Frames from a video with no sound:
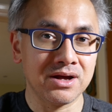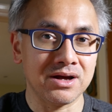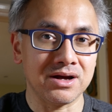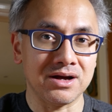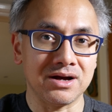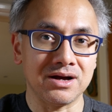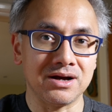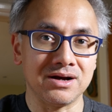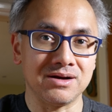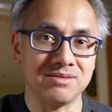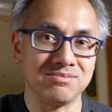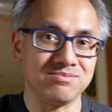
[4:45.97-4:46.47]

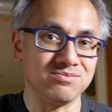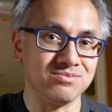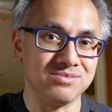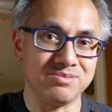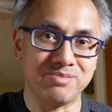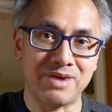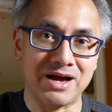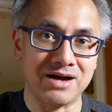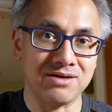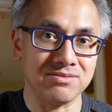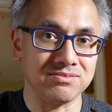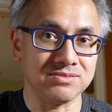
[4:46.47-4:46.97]

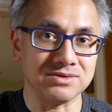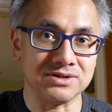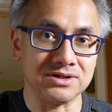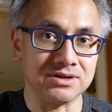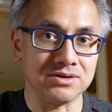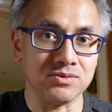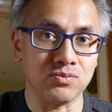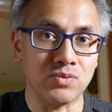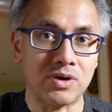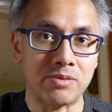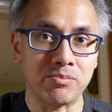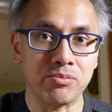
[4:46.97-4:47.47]
about
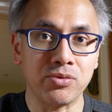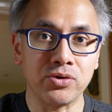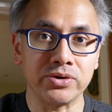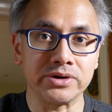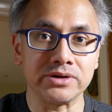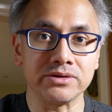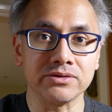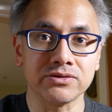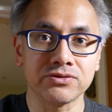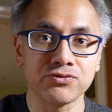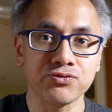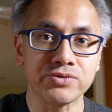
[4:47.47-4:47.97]

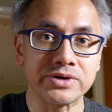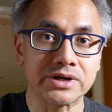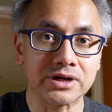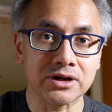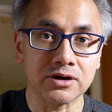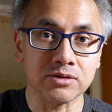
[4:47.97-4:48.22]
1.3